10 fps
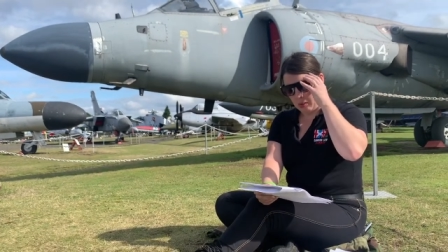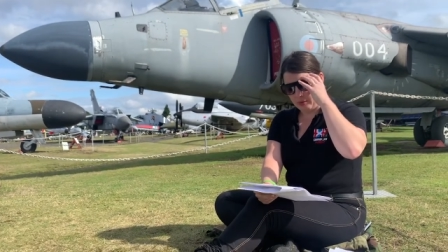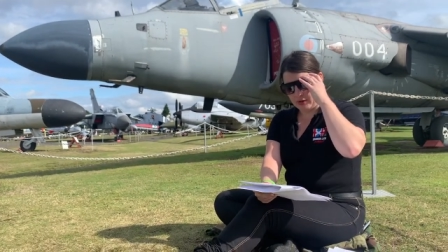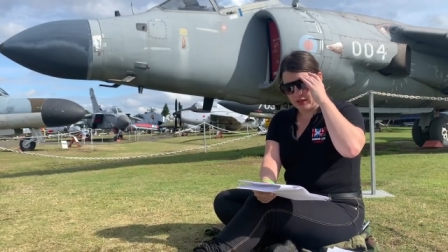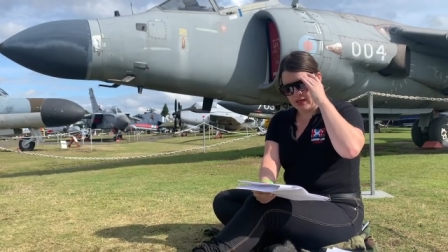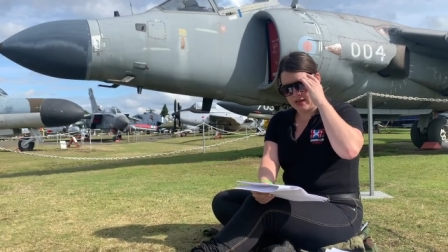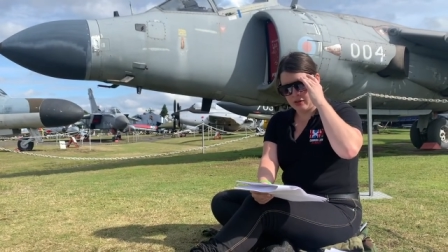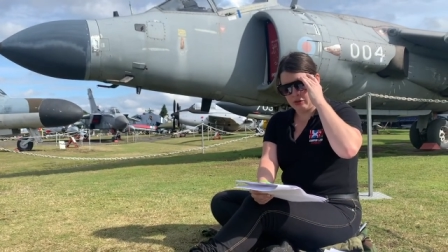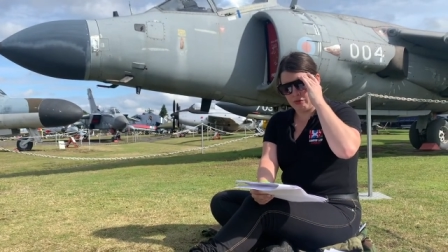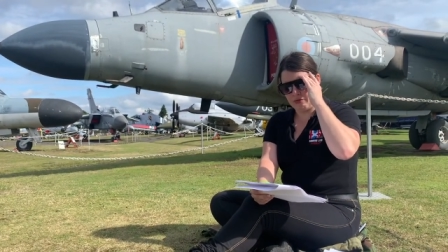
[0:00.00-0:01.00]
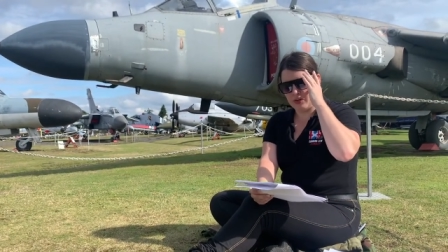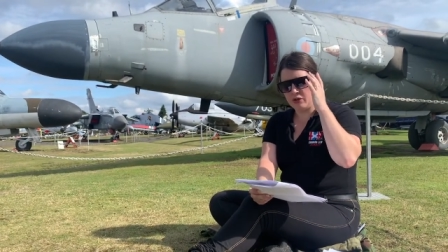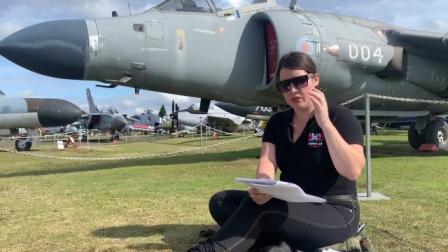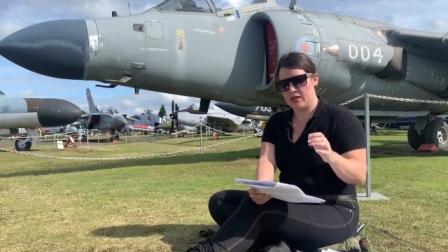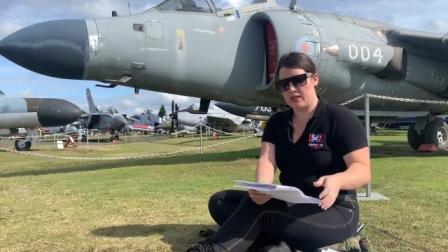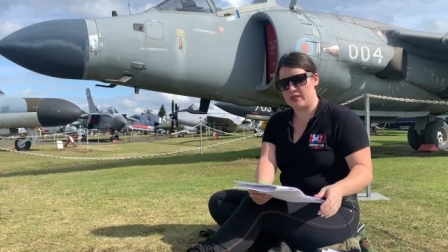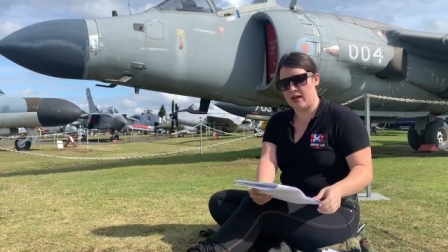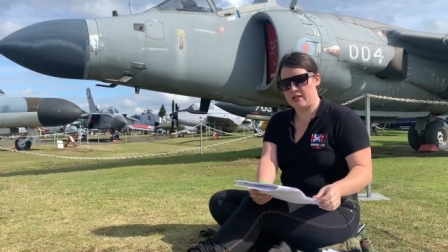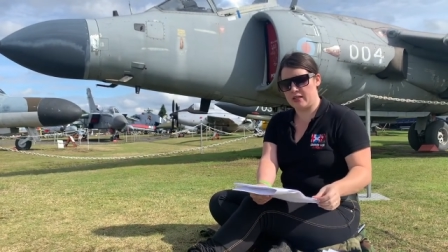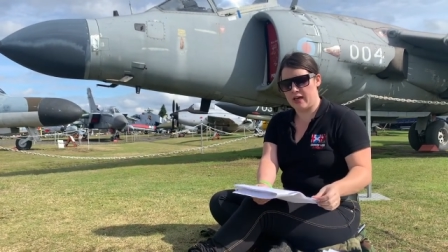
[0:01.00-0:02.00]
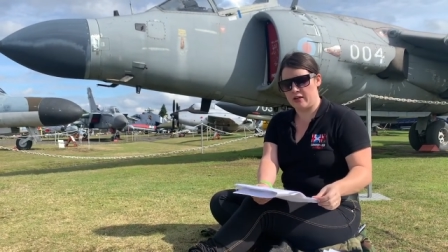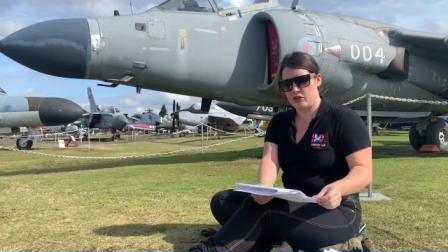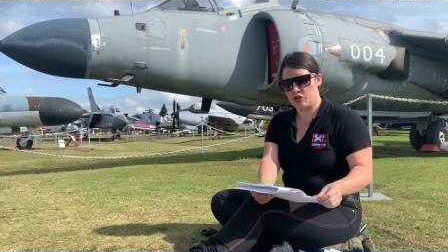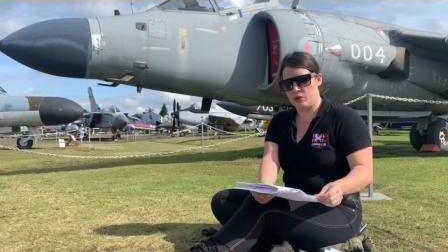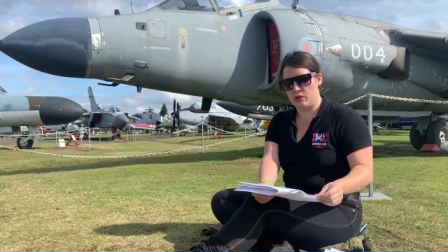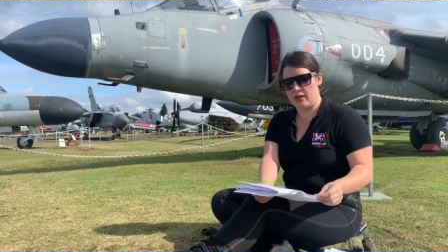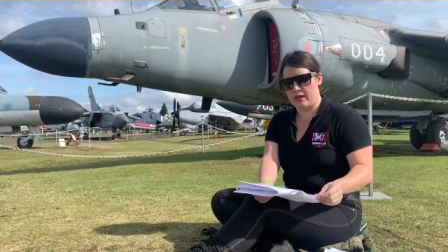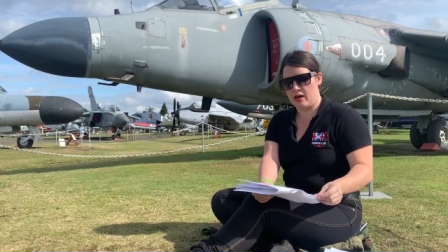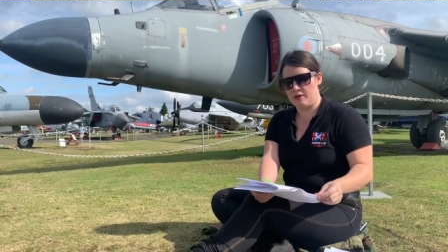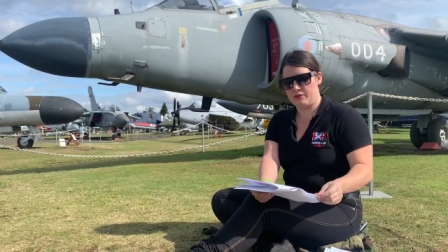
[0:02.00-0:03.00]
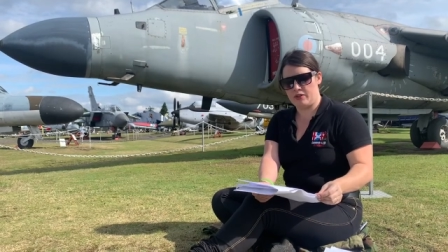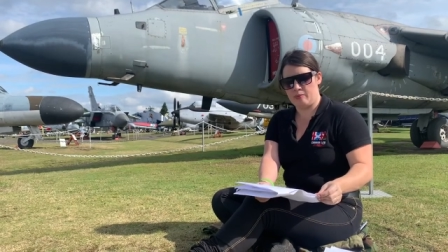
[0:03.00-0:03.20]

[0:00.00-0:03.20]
But the King could refuse the assent again shortly after.